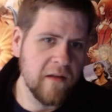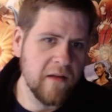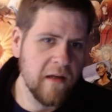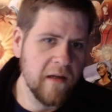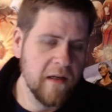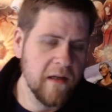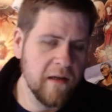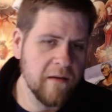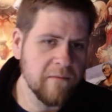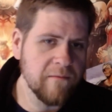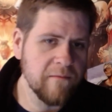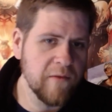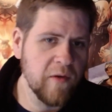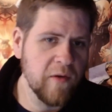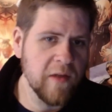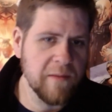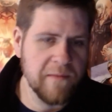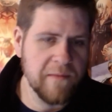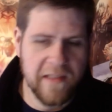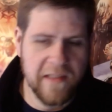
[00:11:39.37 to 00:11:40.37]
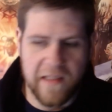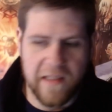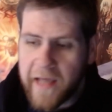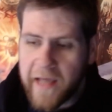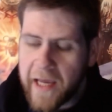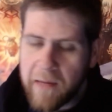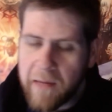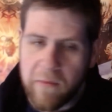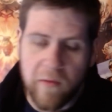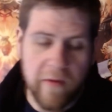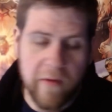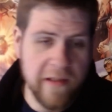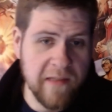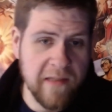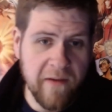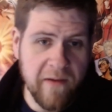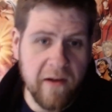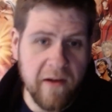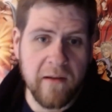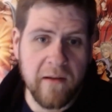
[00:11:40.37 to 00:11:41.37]
USB-C cable. It's
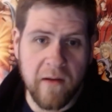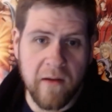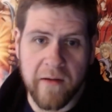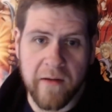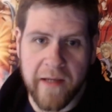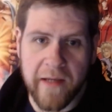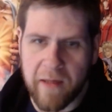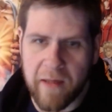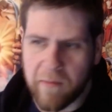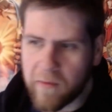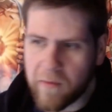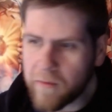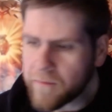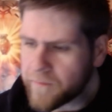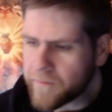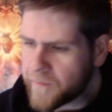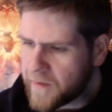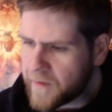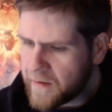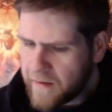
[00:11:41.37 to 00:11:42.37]
a very long cable,